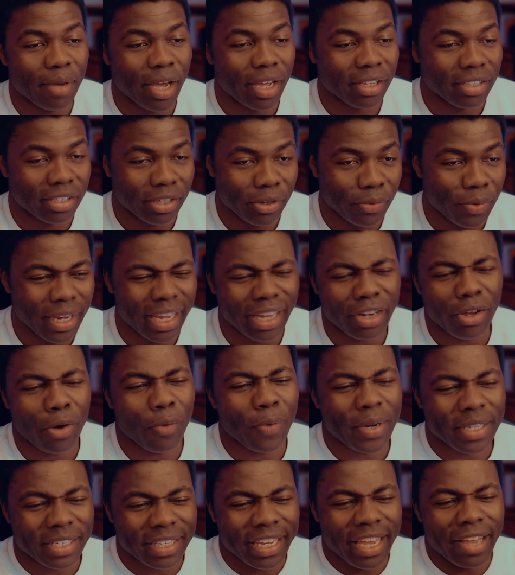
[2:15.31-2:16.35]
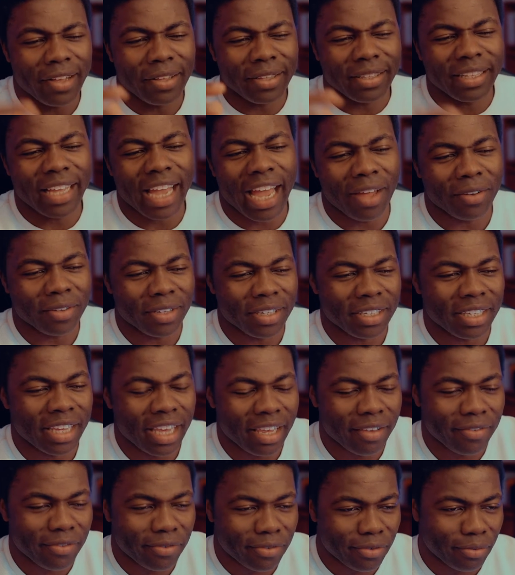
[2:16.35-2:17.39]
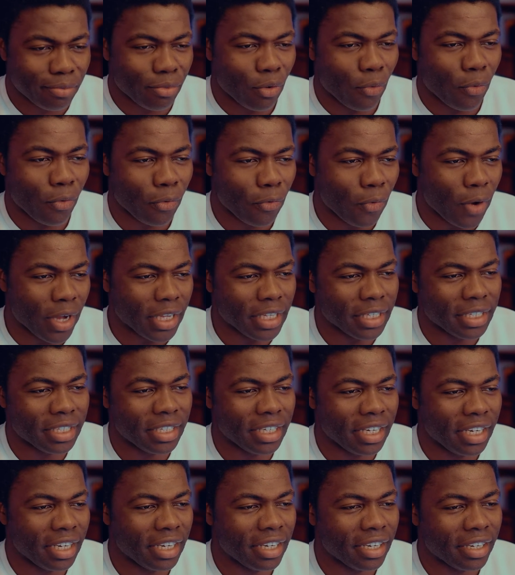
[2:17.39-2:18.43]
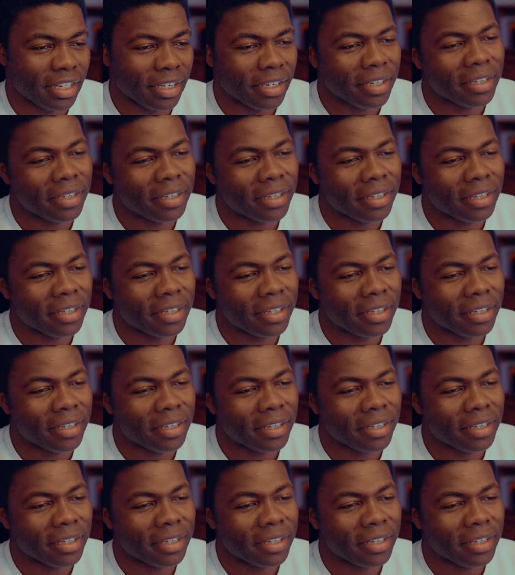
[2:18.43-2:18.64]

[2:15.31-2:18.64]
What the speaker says: but we can always scale down, it gives more quality.